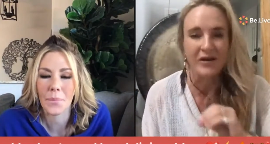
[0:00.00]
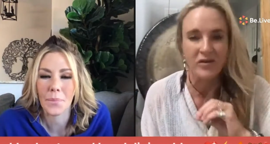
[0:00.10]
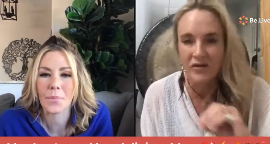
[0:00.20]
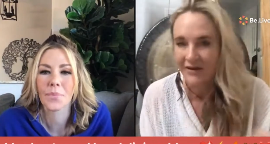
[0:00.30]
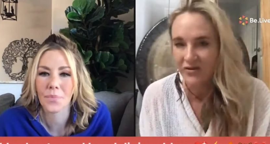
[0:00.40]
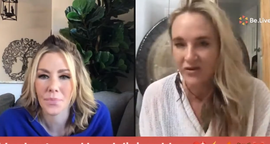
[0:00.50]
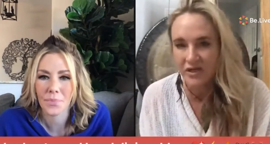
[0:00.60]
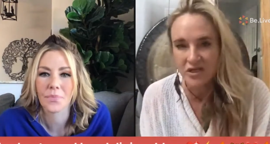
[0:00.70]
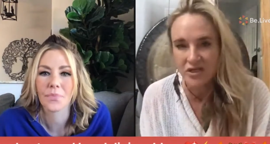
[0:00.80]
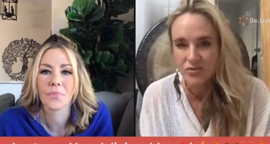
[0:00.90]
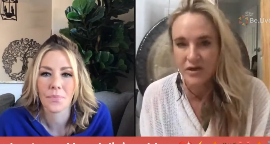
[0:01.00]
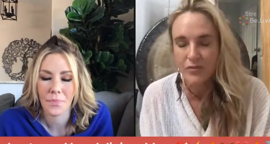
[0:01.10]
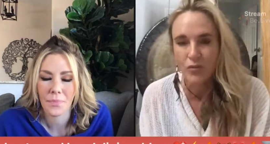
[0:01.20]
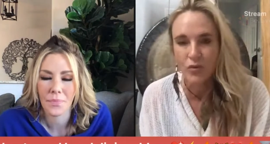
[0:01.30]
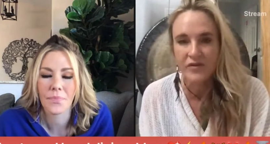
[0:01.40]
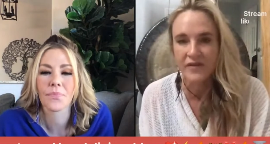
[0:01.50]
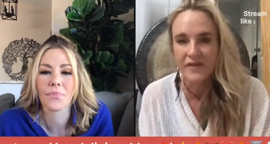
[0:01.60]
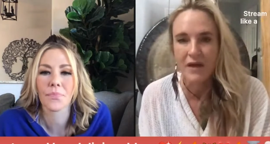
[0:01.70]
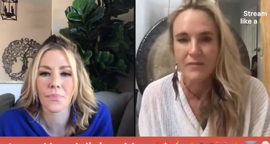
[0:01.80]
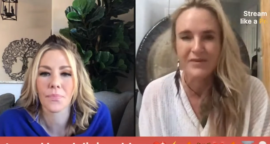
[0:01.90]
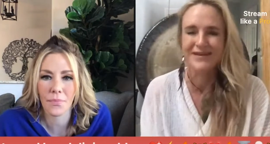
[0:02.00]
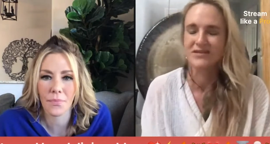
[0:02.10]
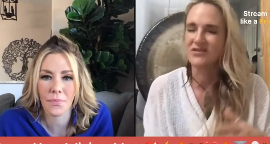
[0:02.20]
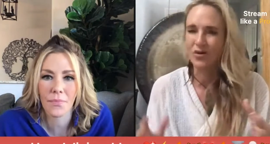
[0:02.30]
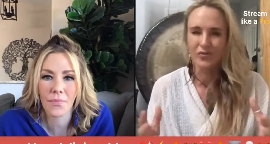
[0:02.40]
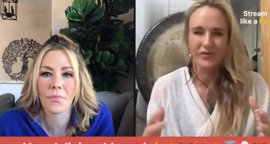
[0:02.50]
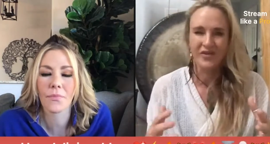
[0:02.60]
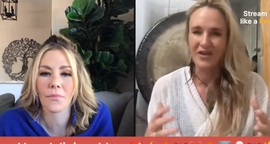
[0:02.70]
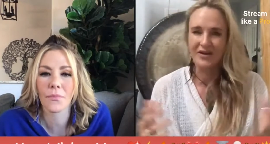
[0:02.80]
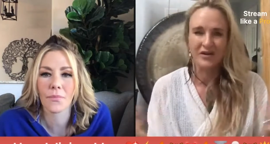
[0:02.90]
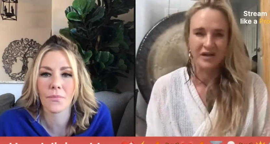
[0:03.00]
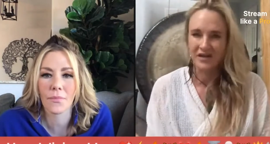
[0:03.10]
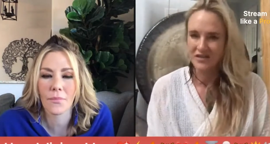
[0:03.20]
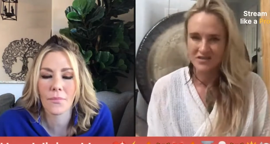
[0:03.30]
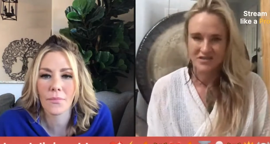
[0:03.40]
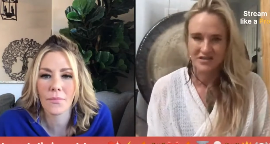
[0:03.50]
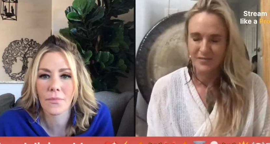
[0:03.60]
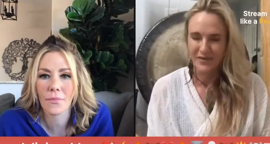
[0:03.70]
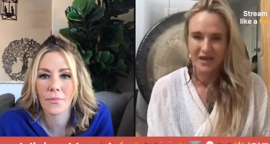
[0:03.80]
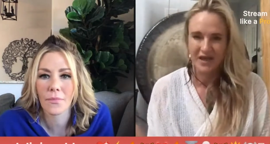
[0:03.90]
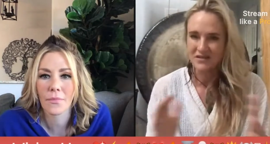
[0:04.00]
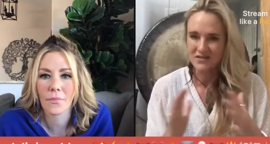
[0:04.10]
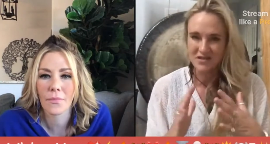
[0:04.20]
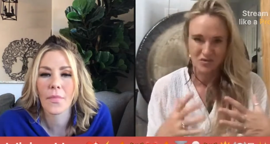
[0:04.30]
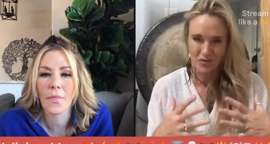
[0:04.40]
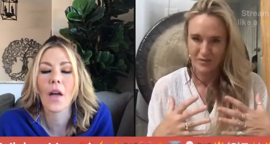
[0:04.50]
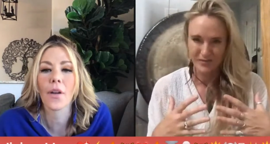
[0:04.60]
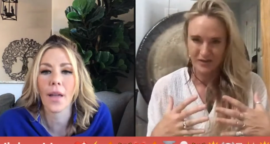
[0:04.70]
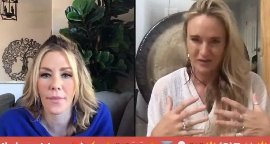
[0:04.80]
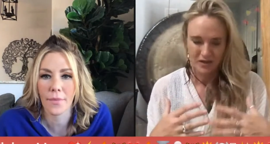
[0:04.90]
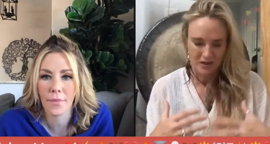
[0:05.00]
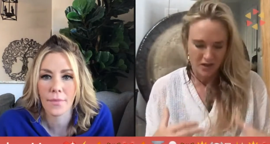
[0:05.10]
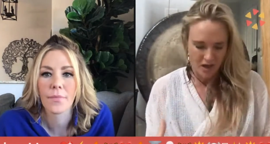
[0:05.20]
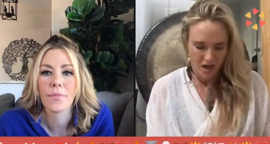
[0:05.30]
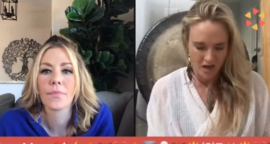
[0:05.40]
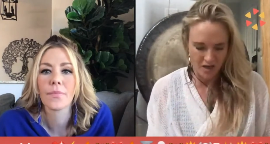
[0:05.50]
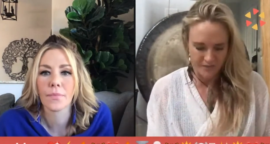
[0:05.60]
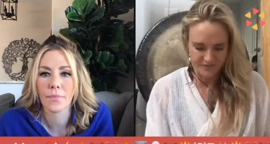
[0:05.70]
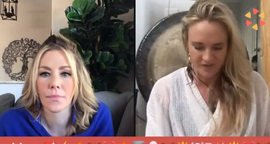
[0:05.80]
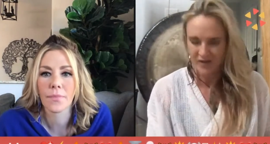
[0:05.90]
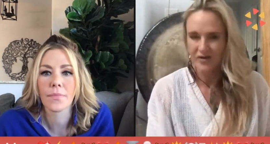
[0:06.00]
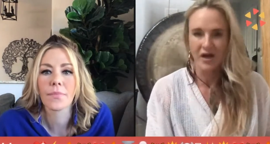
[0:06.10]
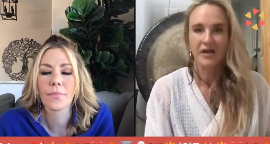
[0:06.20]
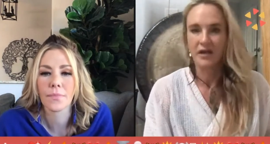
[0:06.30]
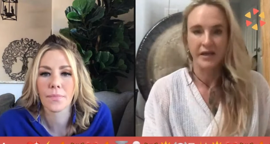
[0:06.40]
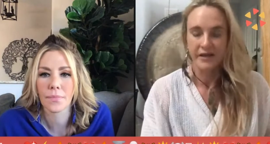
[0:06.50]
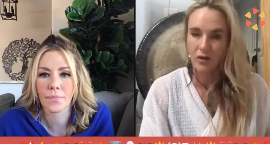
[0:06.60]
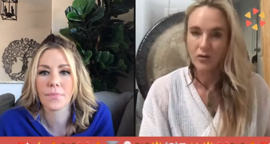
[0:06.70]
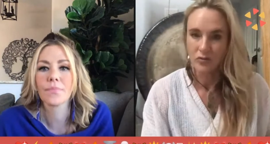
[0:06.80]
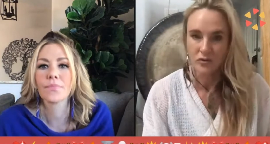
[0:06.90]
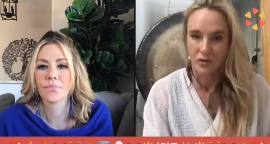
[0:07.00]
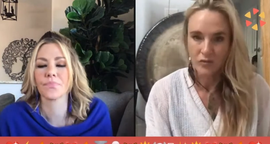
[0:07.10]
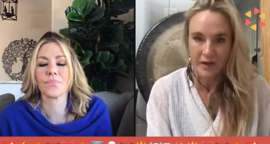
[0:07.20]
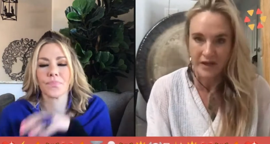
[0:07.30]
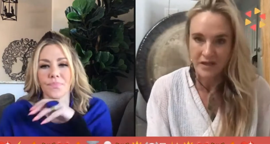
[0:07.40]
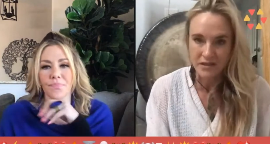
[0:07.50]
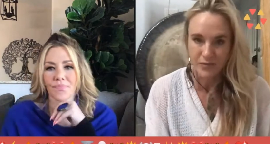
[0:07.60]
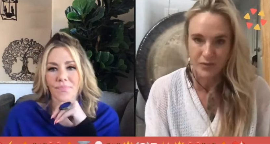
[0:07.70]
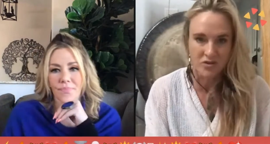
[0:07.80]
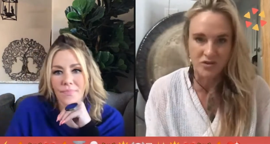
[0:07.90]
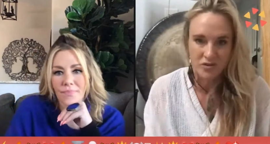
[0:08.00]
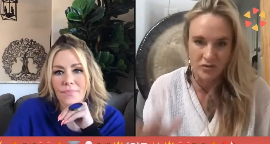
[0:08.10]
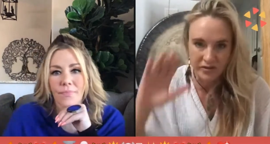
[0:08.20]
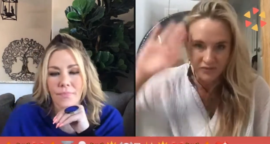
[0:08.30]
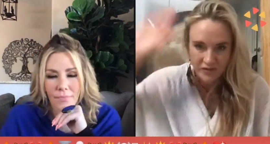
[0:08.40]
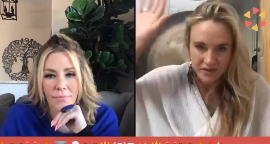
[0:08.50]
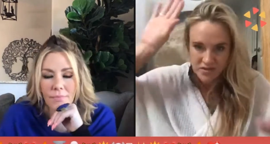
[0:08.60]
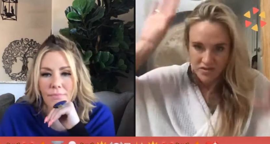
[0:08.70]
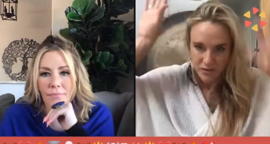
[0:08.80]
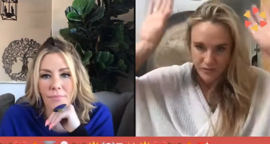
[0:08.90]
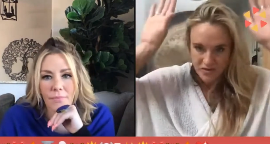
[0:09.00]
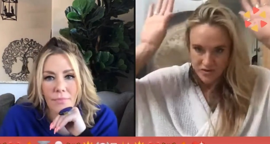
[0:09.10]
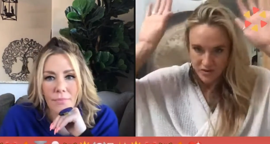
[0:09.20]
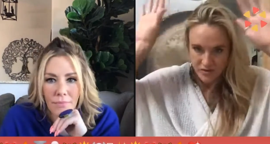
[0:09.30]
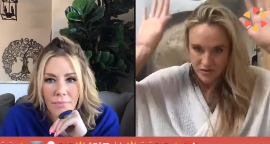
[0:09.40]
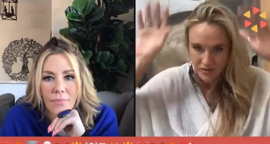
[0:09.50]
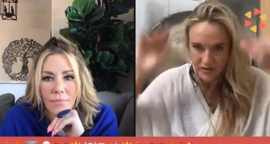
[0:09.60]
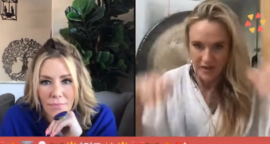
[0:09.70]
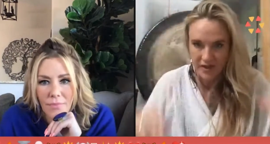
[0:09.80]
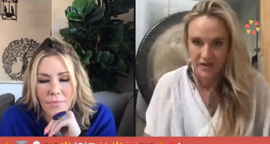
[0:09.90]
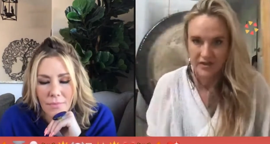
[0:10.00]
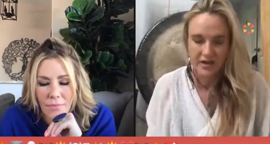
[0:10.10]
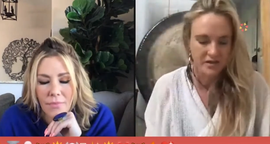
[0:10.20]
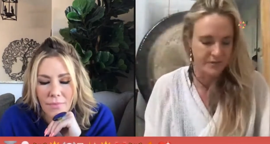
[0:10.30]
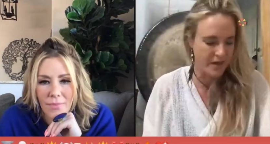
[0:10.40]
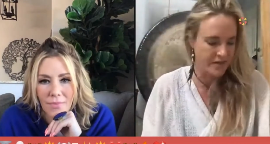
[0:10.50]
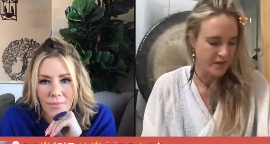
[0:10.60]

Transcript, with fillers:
Speaker 1: you never need to drink more than that because the only thing you're going to get is a stomach ache because it's quite bitter. Okay. Um, you know, you're not going to like go go way deeper because you can only release so much serotonin and anandamide.